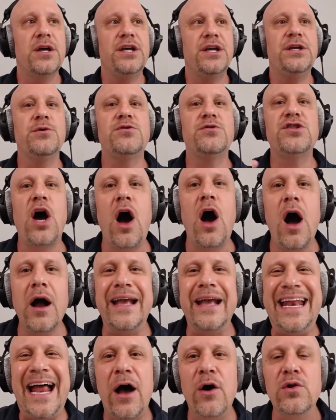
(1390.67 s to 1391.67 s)
You
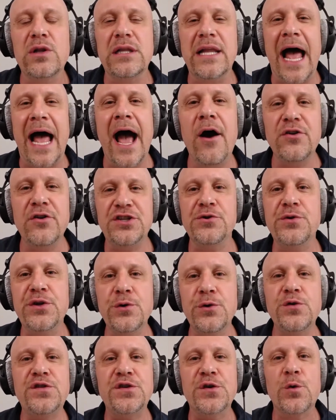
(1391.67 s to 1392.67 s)
talk it out loud. You
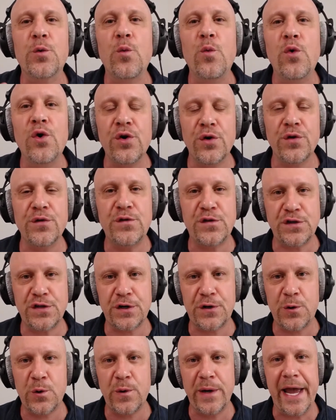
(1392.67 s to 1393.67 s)
use your words
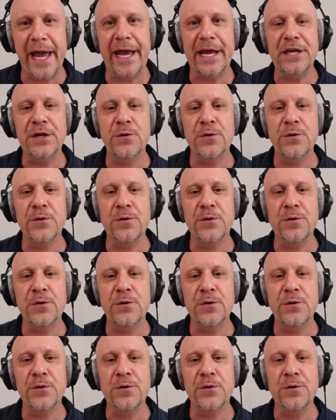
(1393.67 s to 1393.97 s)
to create.